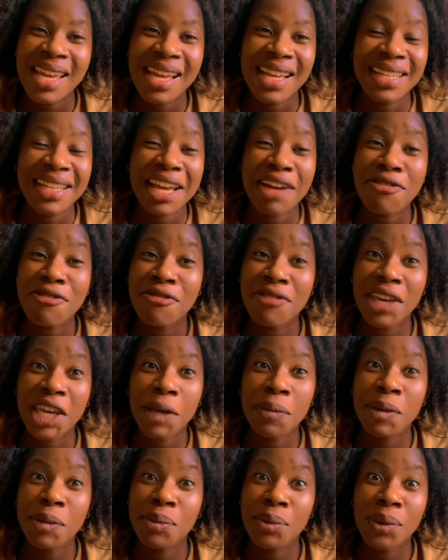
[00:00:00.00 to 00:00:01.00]
There are
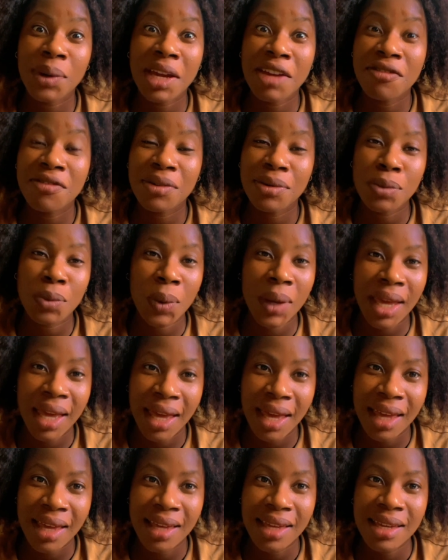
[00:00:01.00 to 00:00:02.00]
fake people
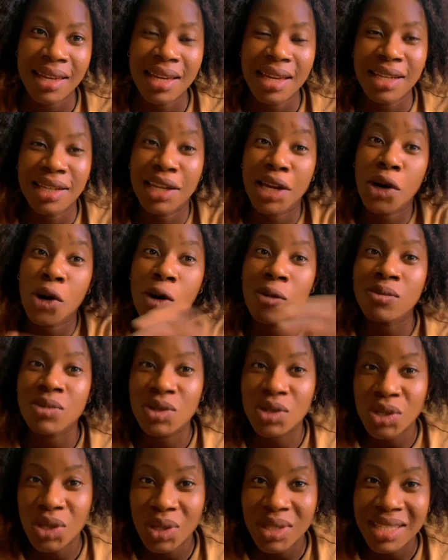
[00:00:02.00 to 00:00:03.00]
everywhere. They come
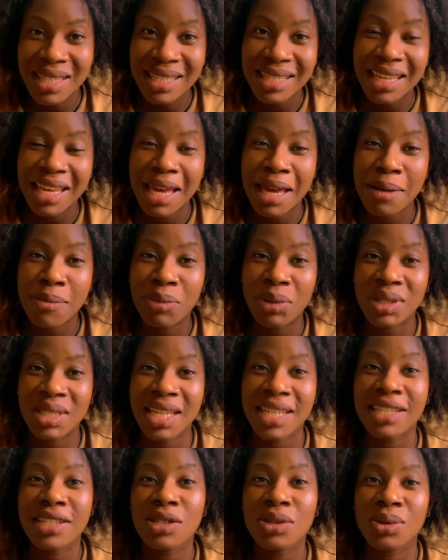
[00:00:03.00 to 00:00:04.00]
to your DM
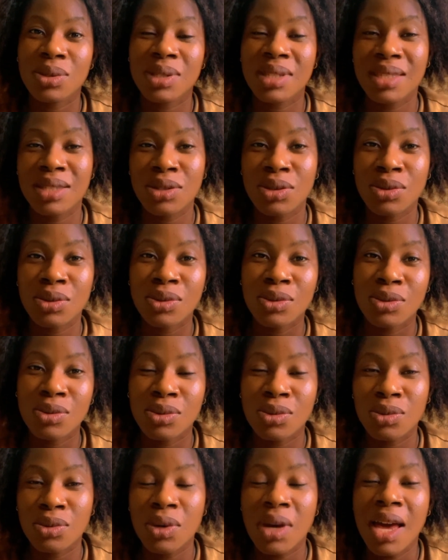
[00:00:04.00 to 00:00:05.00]
pretending to
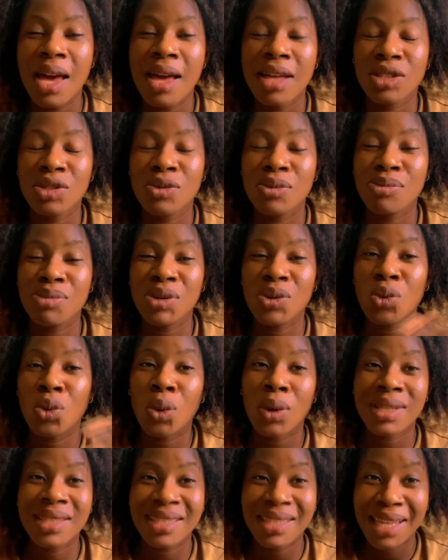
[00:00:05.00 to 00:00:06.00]
be
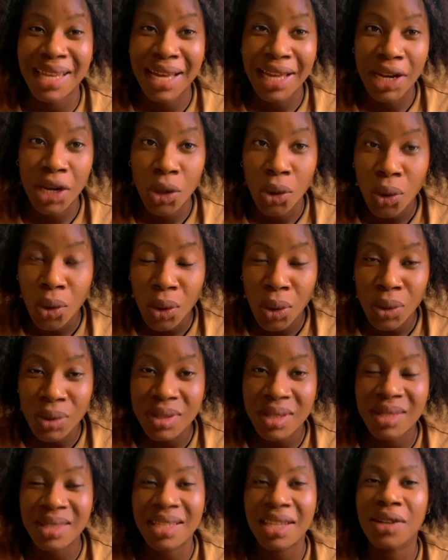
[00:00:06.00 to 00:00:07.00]
what they are
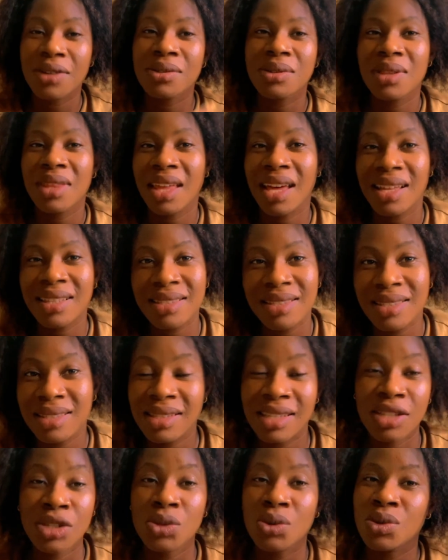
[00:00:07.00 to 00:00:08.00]
not, tell you that
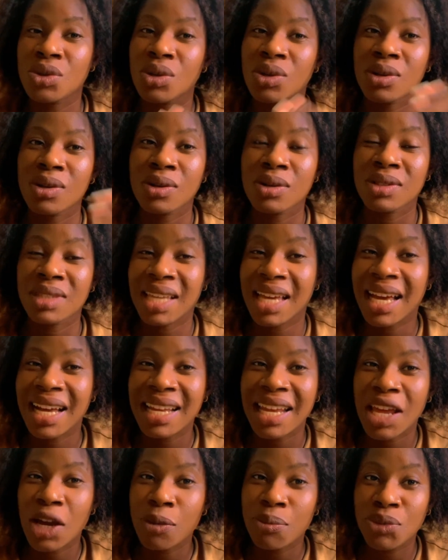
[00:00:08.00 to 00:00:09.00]
they know they can
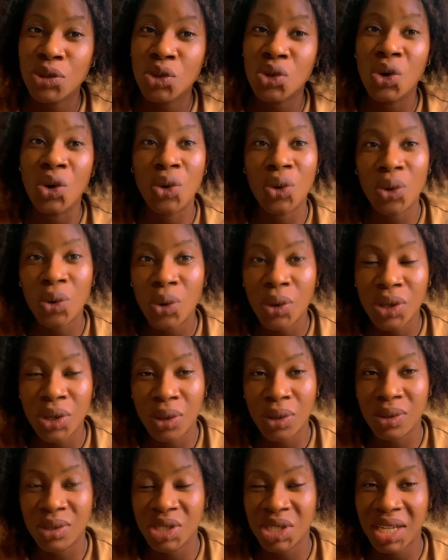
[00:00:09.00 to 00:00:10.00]
help you grow
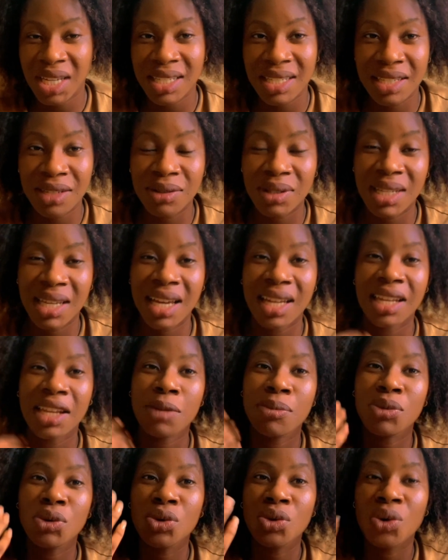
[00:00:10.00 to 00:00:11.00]
your channel, they can
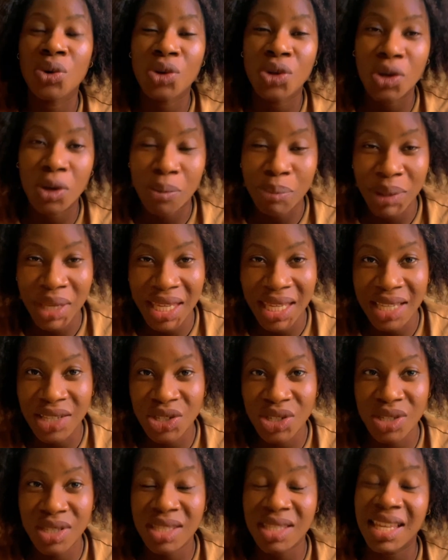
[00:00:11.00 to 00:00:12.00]
help you grow your
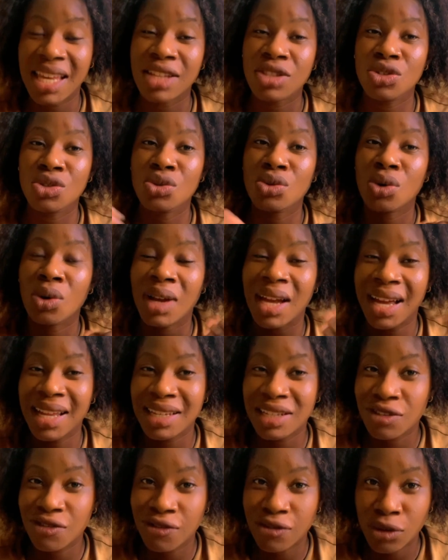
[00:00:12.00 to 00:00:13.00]
pages, get you
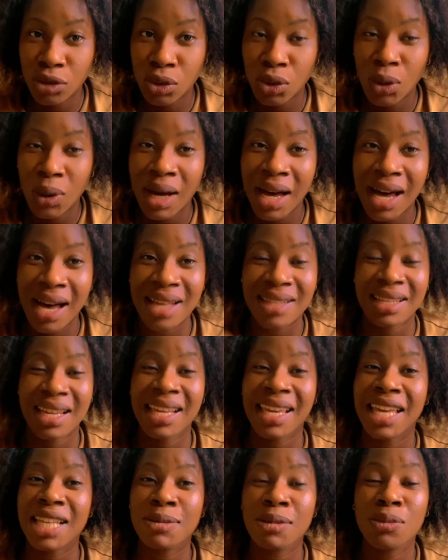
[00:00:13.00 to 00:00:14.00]
organic followers and
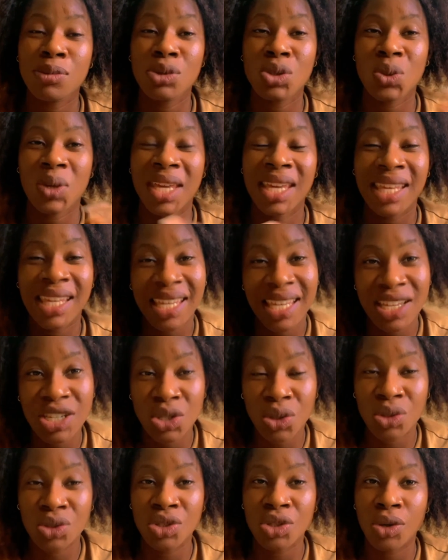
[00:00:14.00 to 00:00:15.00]
get people to engage
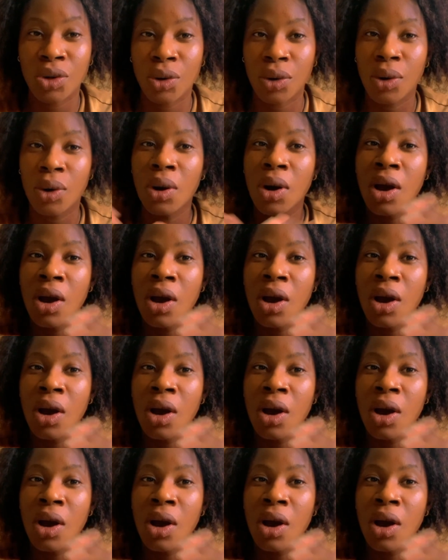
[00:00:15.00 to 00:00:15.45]
on your